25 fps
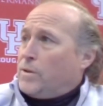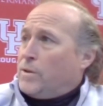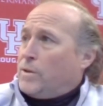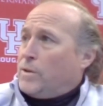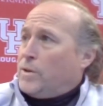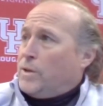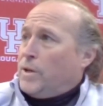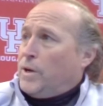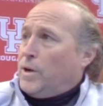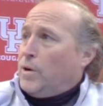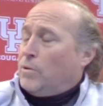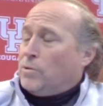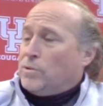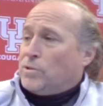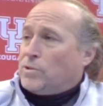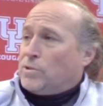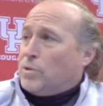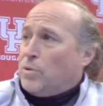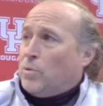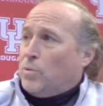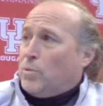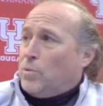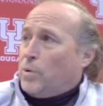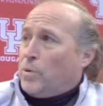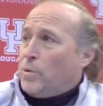We
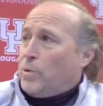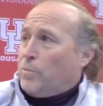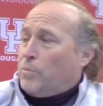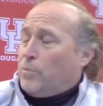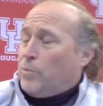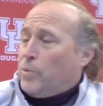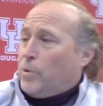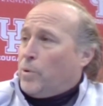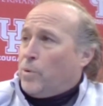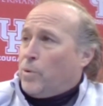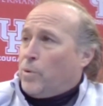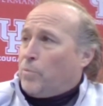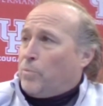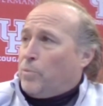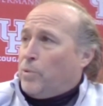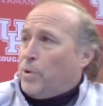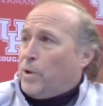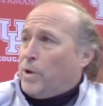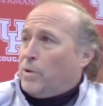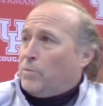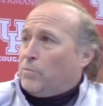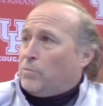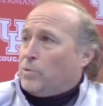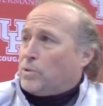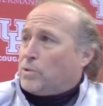were
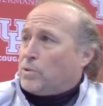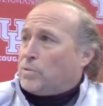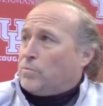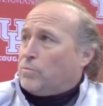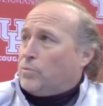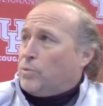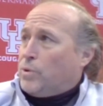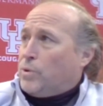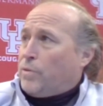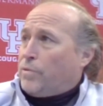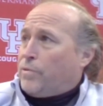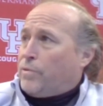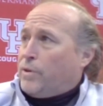playing with